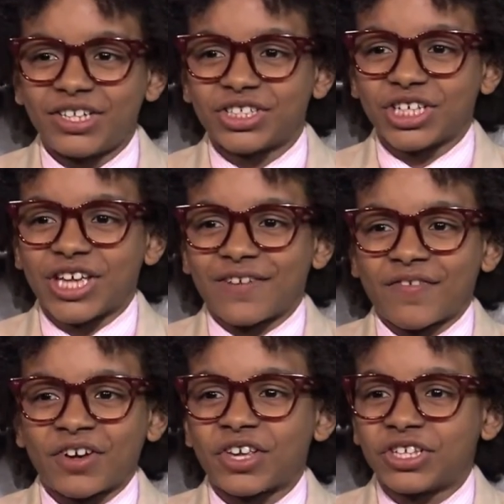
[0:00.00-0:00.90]
to give
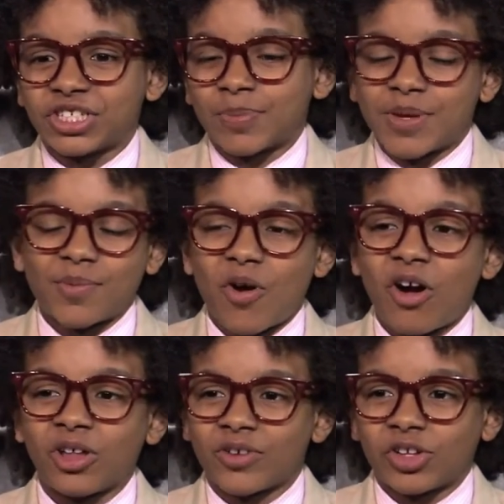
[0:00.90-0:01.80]
cookies to people
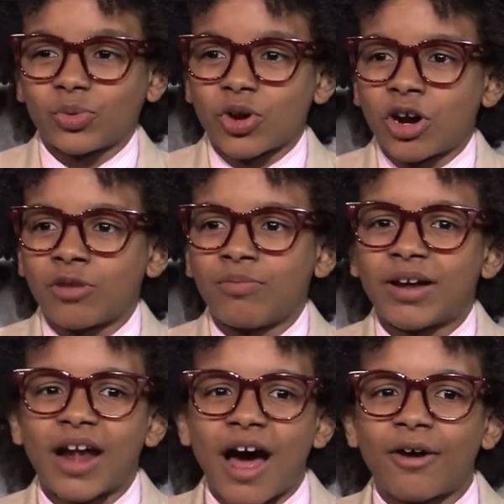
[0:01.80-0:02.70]
all around the world.
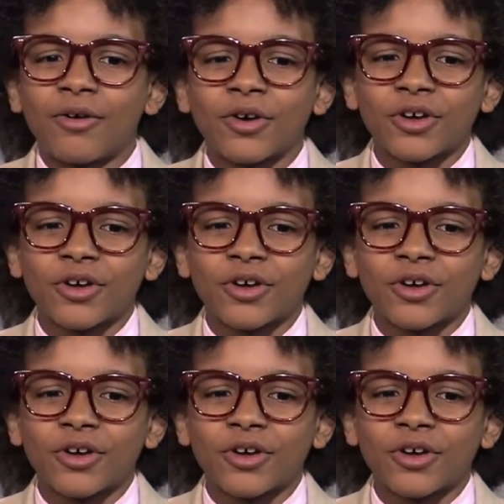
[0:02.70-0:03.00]
But how?